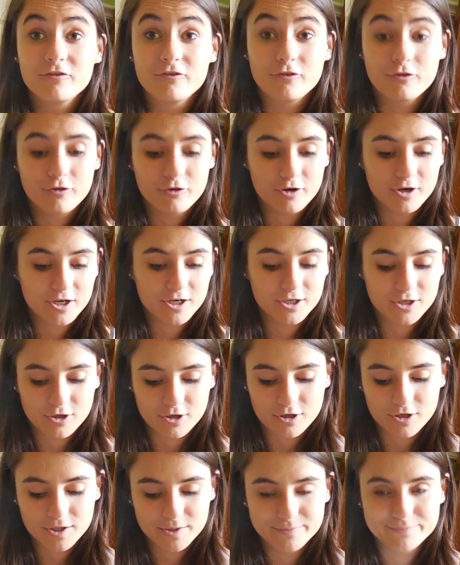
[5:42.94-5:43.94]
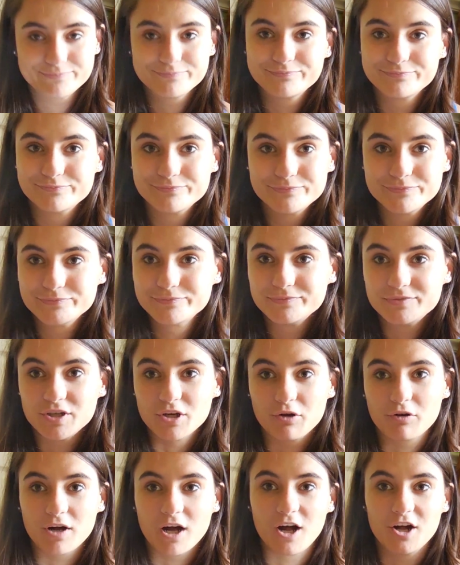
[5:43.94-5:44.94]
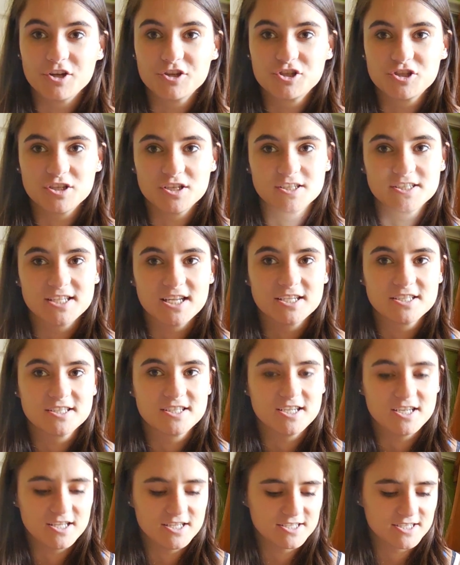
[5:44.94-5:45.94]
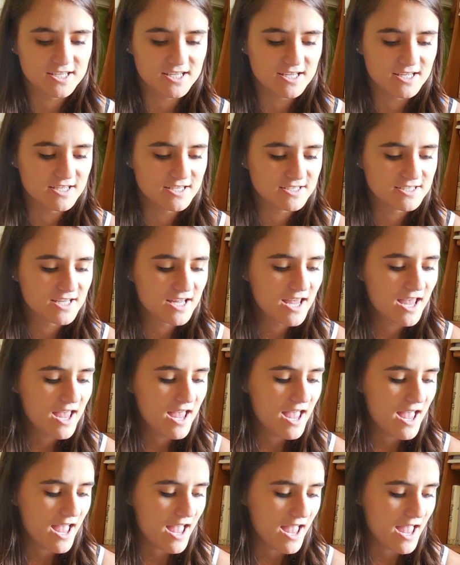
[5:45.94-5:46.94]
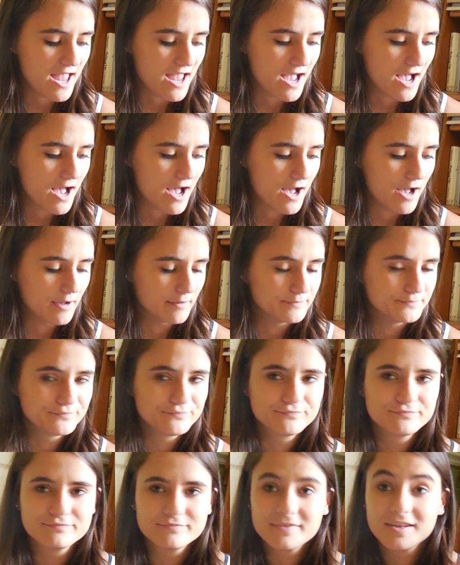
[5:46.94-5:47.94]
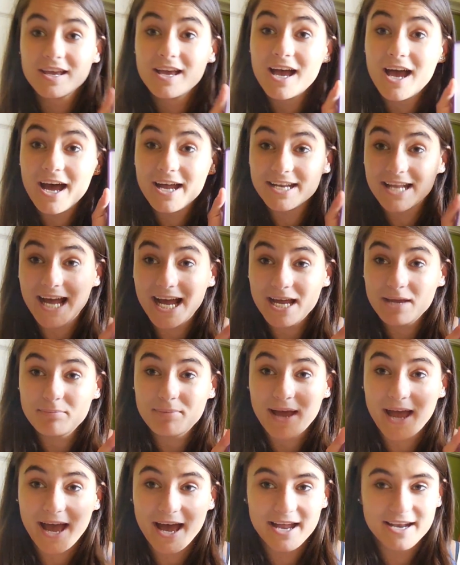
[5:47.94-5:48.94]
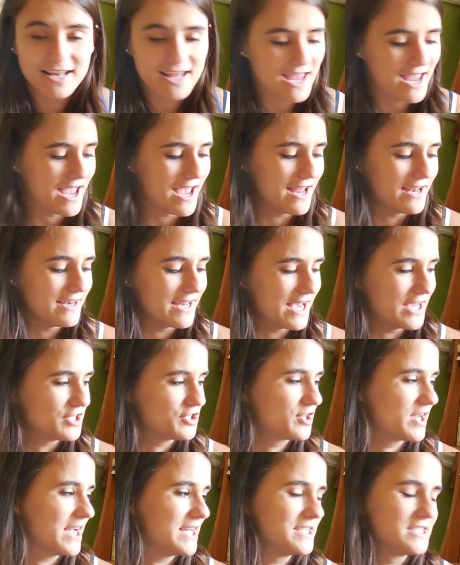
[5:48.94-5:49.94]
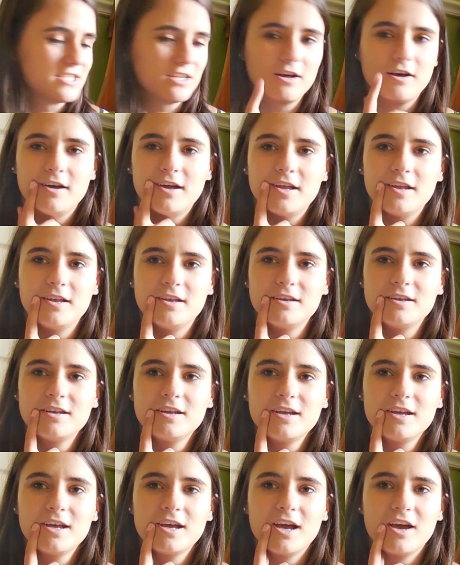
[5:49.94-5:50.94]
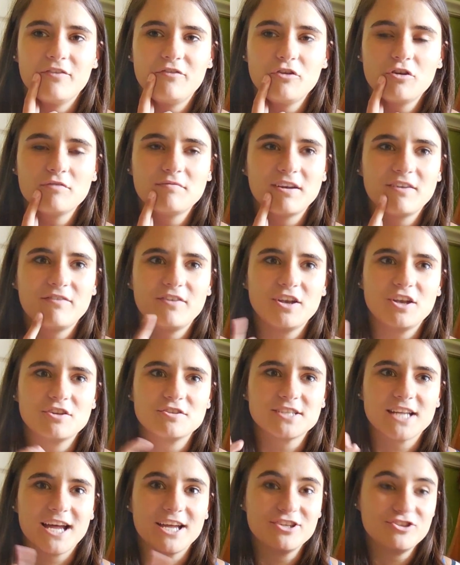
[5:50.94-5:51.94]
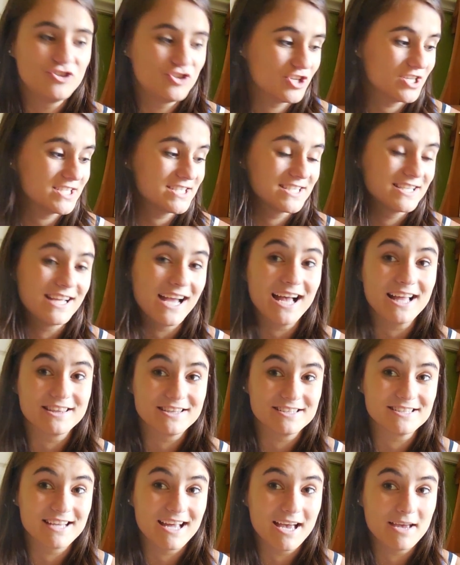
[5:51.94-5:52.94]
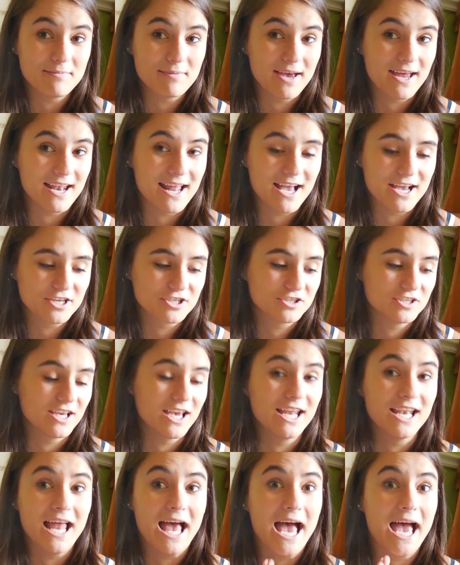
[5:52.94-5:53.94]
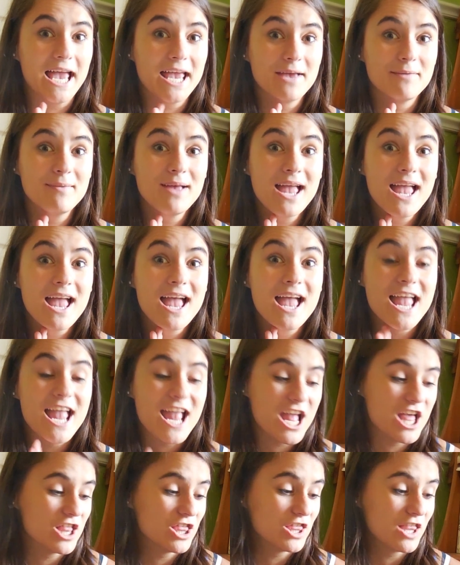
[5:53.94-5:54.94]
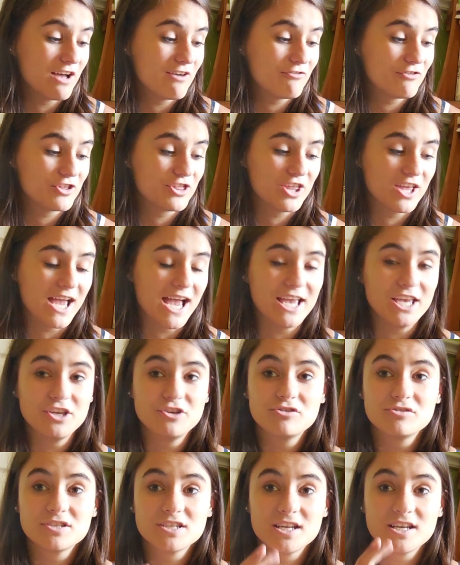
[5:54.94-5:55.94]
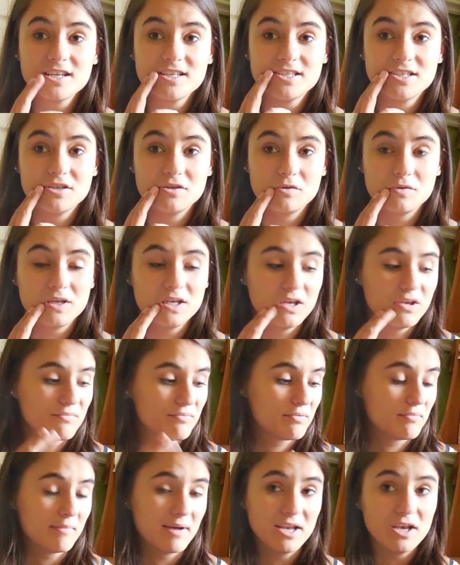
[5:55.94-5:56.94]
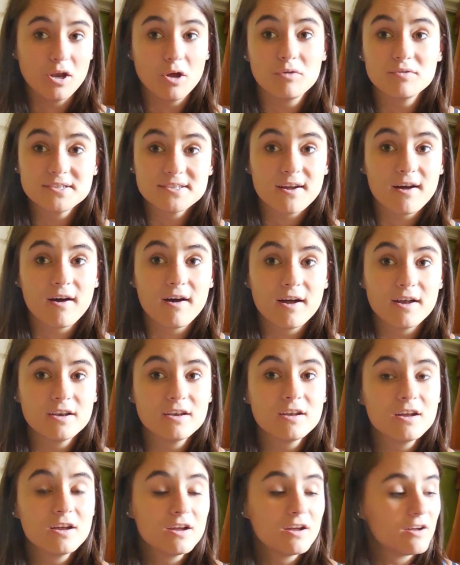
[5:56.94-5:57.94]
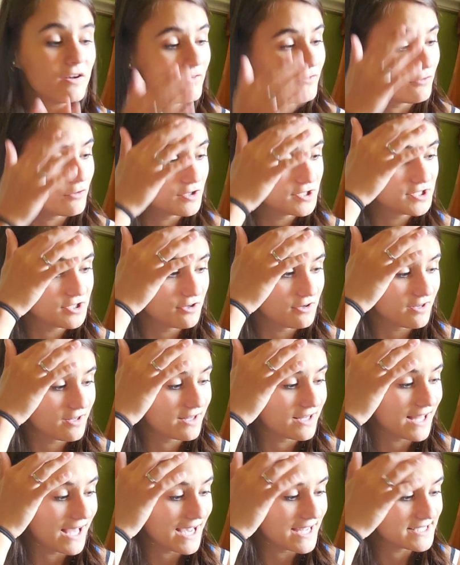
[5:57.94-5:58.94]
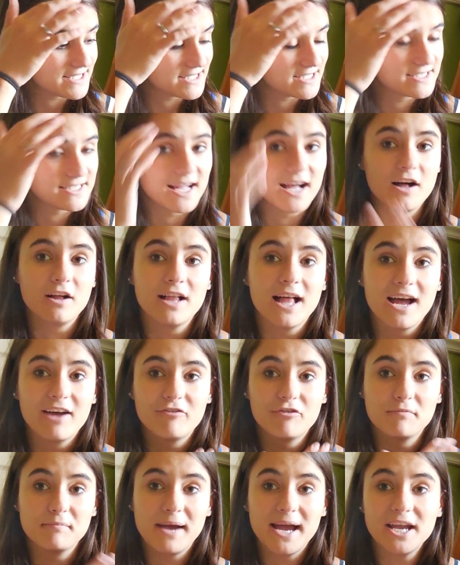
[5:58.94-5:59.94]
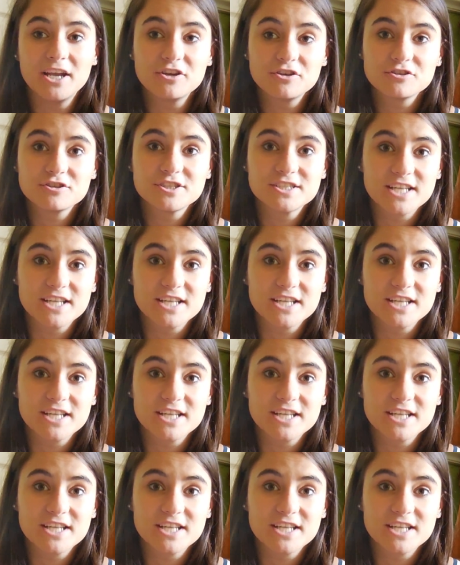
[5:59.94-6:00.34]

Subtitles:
for your, you know, college necessities is an iPad. And as you guys saw in a few of my videos, I just got this iPad actually, and I am in love with it. I use it to keep my notes on for certain classes. I'll have reminders